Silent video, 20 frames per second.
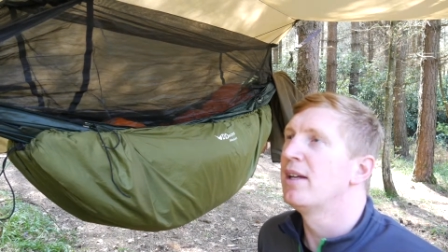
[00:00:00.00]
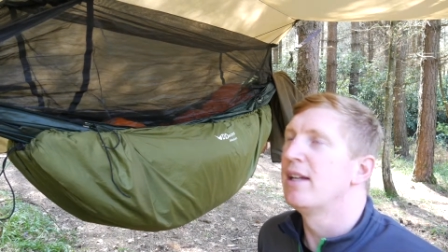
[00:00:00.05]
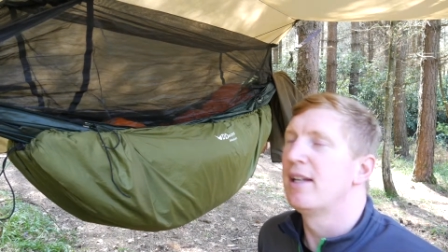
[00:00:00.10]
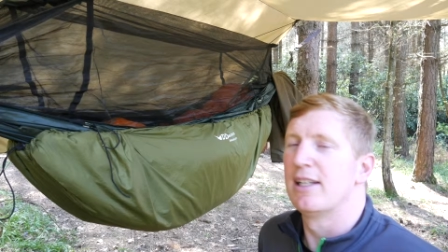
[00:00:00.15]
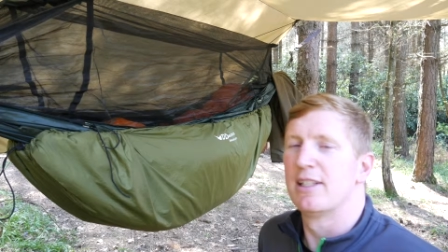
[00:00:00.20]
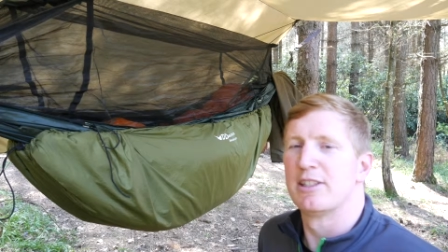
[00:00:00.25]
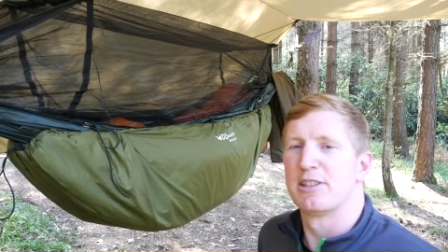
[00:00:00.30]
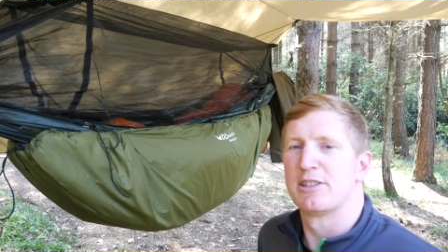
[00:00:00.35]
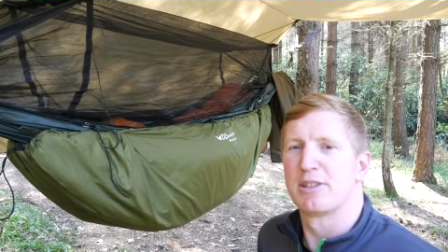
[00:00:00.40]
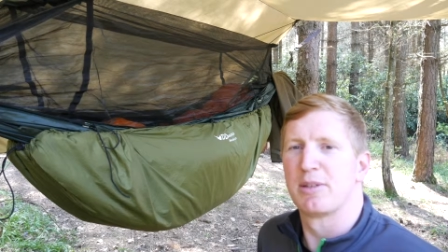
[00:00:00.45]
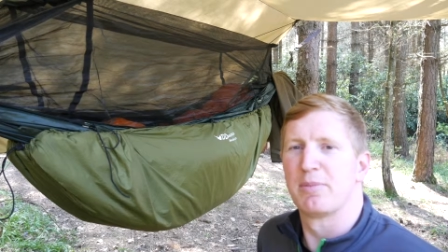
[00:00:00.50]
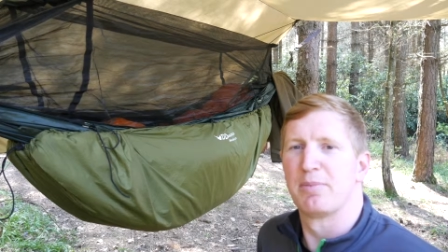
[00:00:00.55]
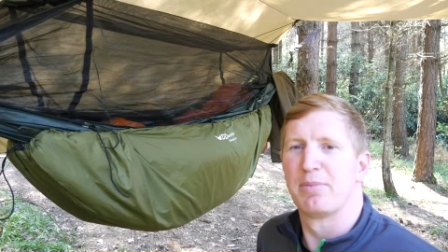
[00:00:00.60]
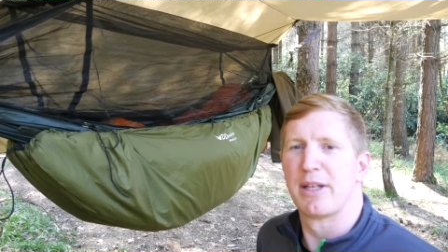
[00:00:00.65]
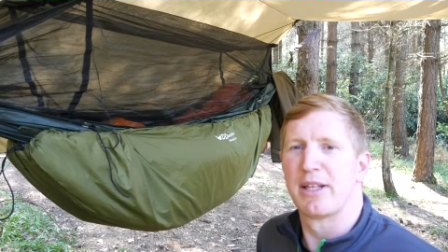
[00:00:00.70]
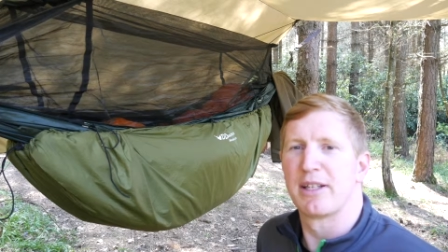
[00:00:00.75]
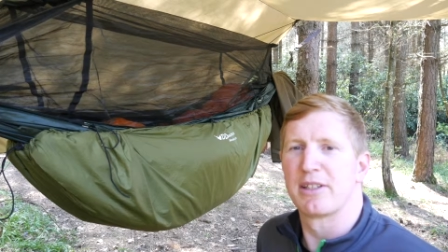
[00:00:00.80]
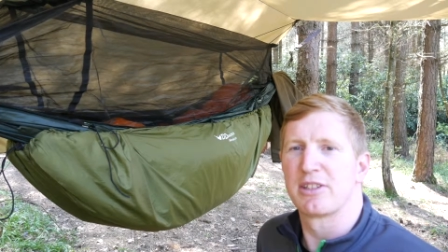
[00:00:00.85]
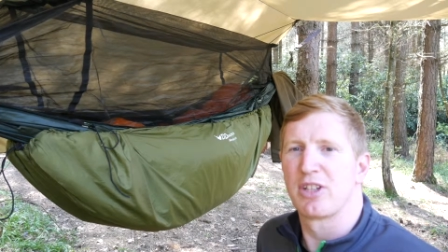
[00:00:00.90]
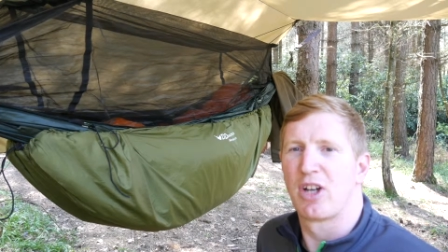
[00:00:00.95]
It's a
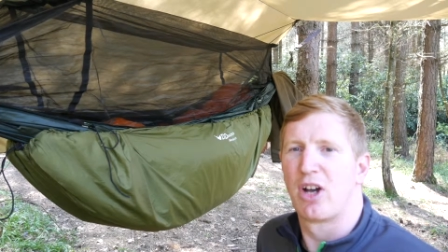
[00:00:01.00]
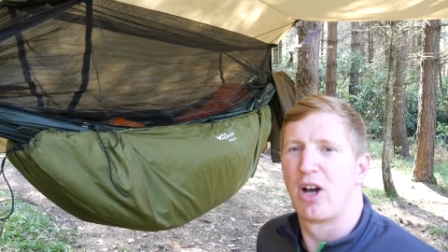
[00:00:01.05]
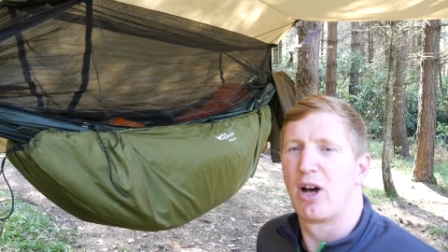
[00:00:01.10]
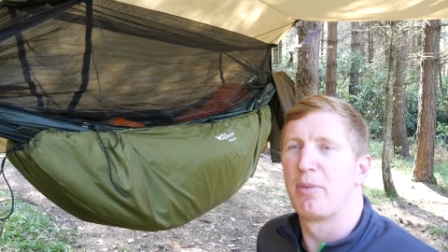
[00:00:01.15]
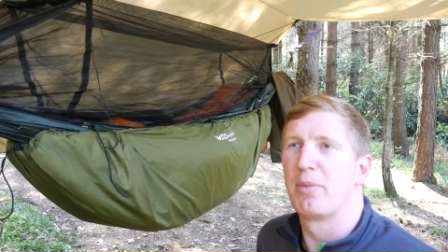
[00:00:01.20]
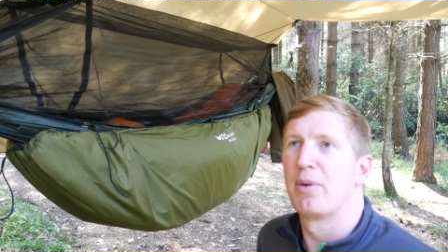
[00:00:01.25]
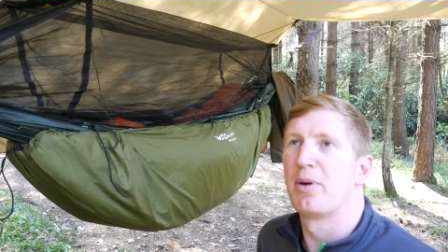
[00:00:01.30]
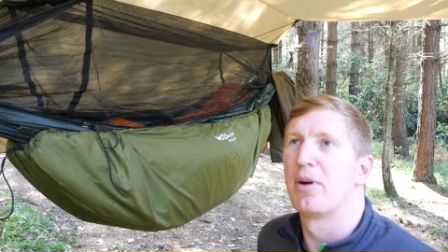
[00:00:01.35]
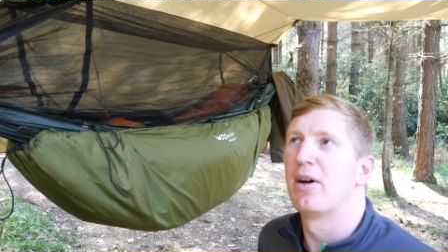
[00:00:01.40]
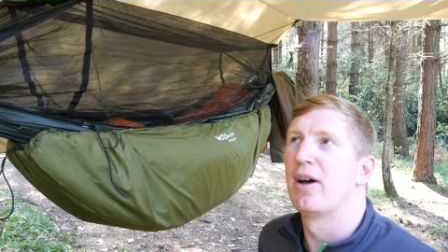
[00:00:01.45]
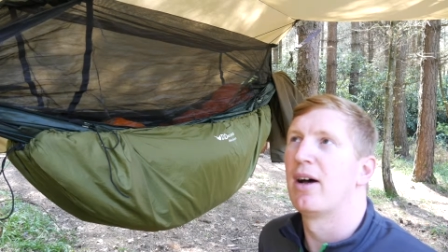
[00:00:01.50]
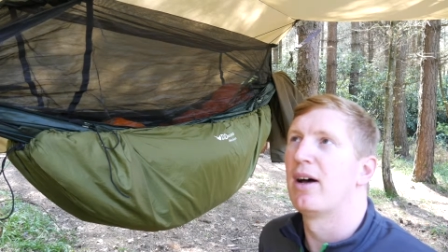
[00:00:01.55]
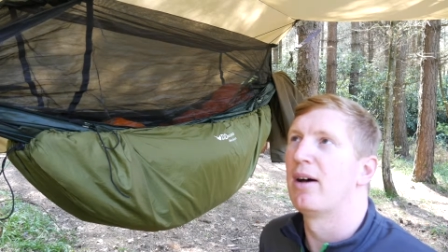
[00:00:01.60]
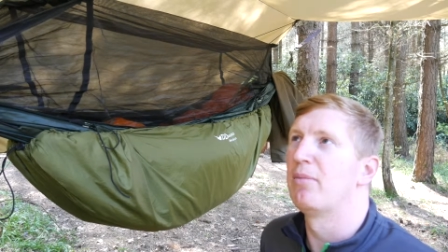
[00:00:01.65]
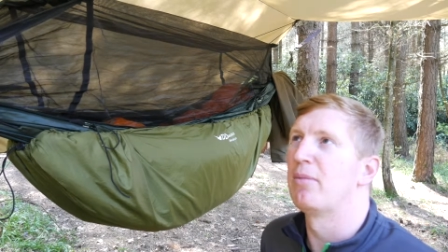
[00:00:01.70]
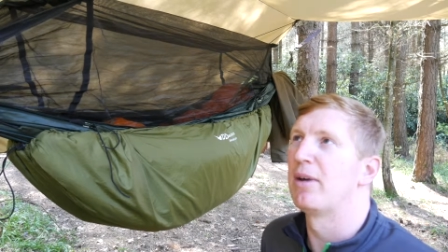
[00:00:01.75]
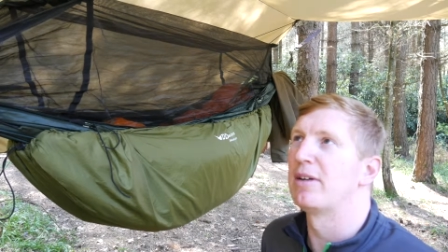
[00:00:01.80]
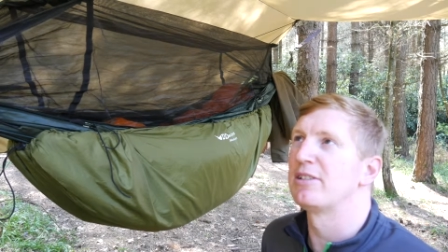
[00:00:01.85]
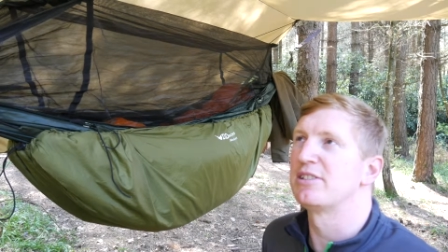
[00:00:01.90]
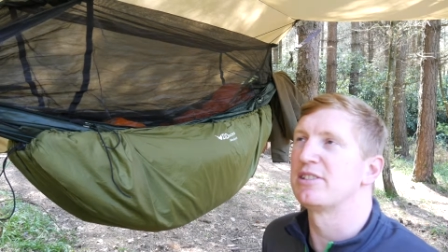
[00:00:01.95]
bigger tarp.
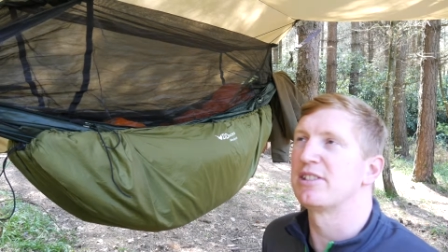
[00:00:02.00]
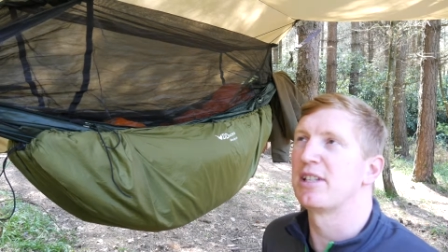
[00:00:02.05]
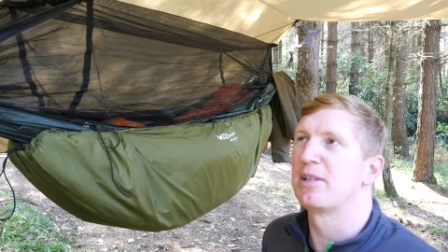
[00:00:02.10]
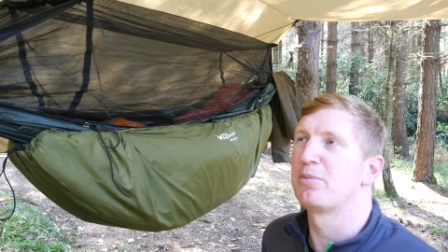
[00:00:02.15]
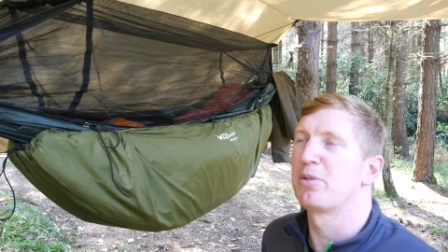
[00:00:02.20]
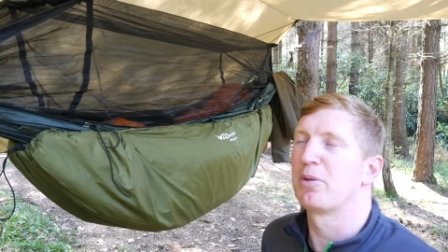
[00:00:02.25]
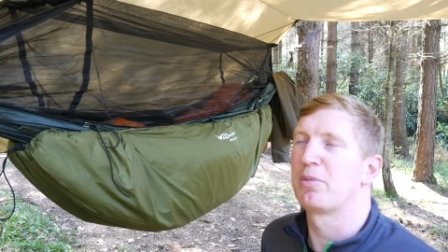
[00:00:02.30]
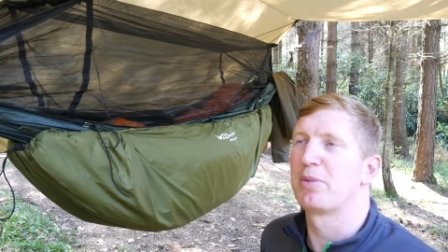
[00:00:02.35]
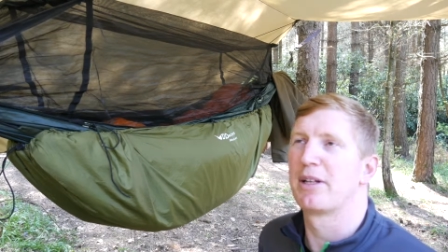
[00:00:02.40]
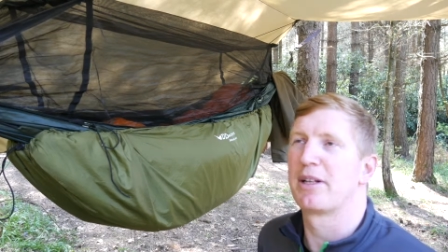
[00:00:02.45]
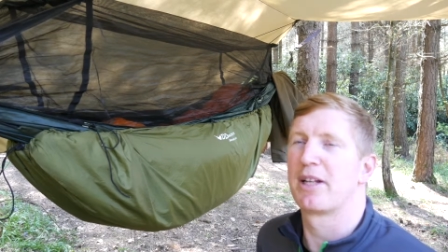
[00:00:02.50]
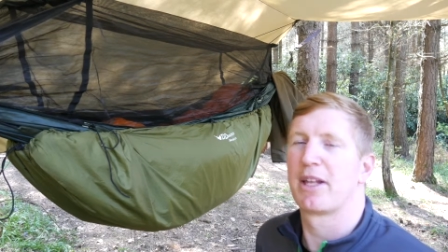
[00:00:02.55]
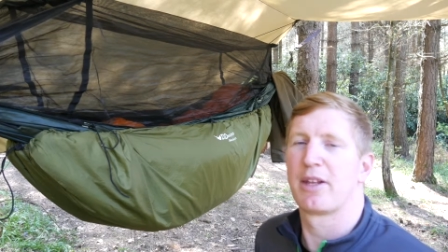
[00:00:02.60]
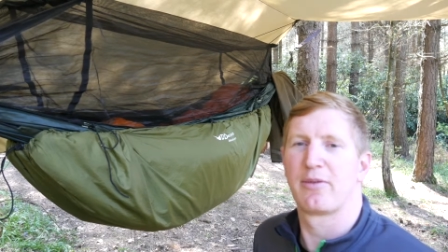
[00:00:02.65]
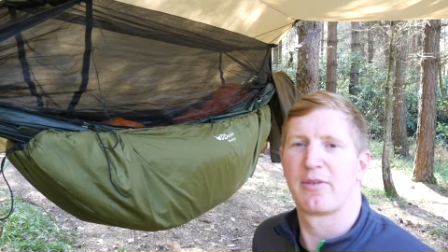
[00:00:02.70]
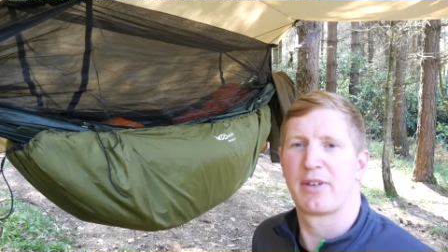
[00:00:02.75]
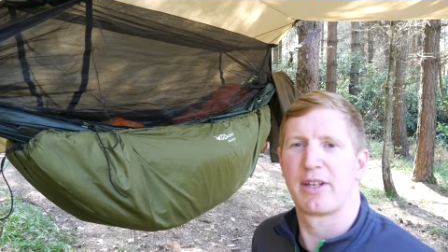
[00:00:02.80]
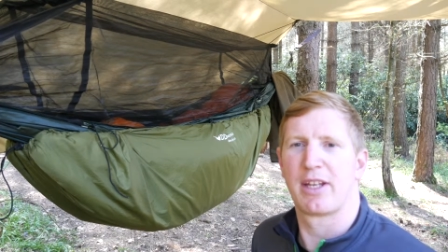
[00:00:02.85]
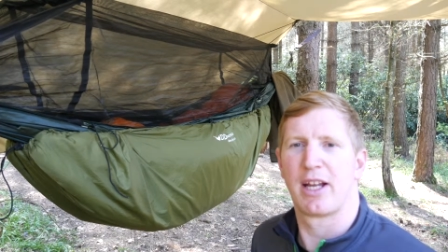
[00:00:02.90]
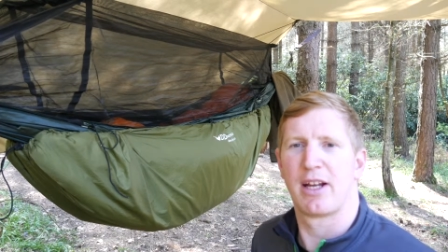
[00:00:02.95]
As you've seen probably in other
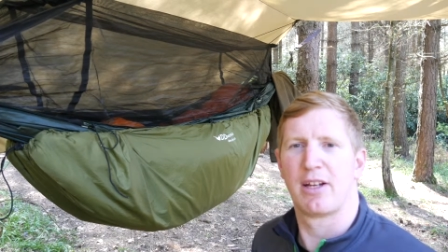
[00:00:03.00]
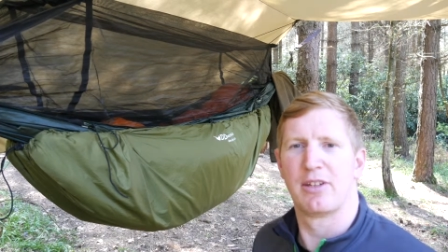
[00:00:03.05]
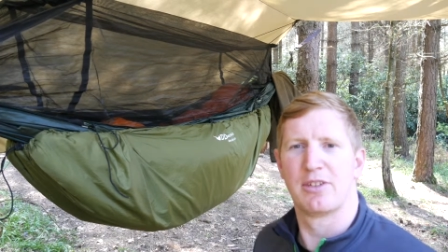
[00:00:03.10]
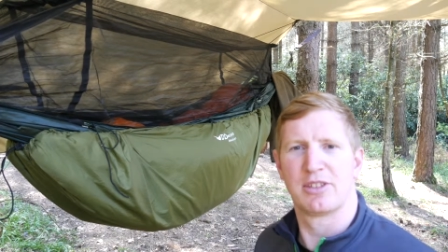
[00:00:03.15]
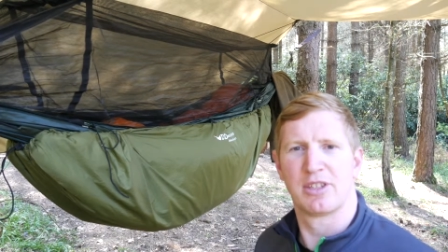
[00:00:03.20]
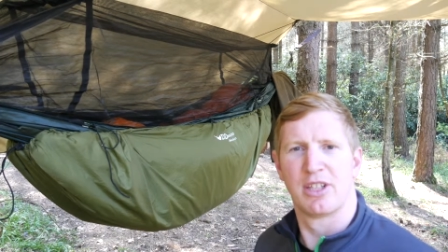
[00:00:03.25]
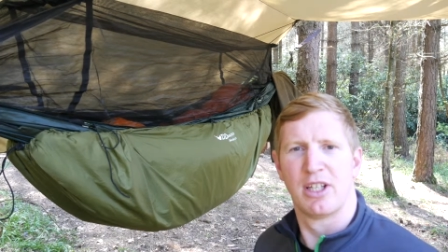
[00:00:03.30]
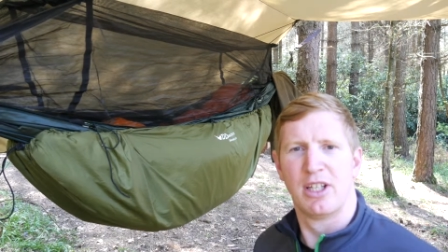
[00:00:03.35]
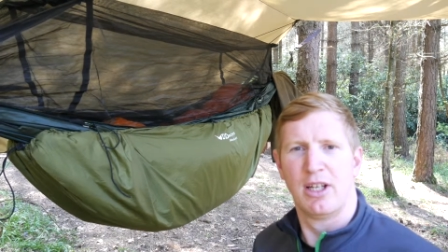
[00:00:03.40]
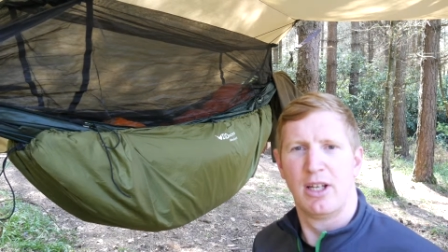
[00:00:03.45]
videos,